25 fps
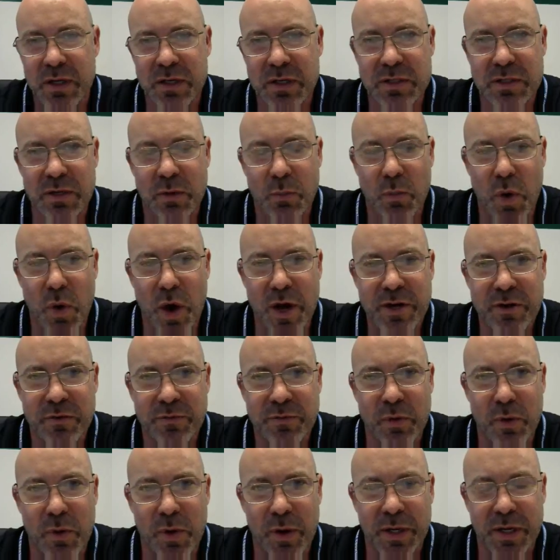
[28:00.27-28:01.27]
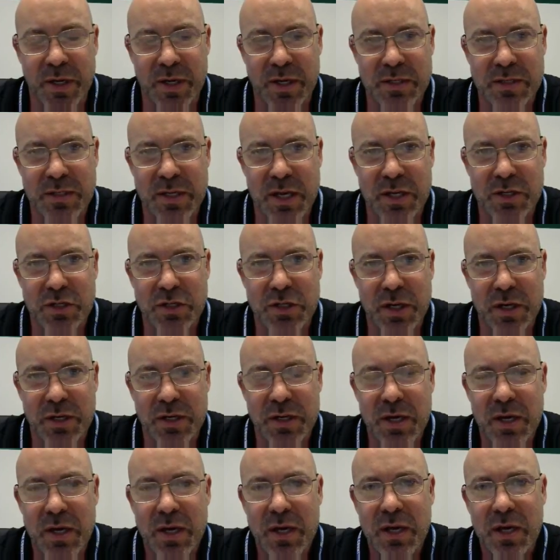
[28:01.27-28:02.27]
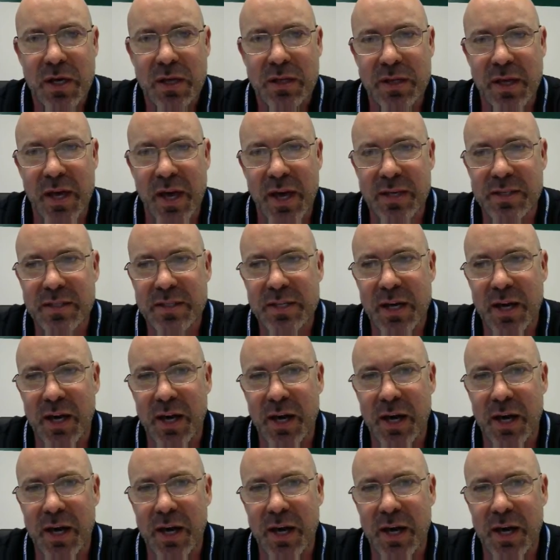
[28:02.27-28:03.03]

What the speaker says: is a wonderful organization that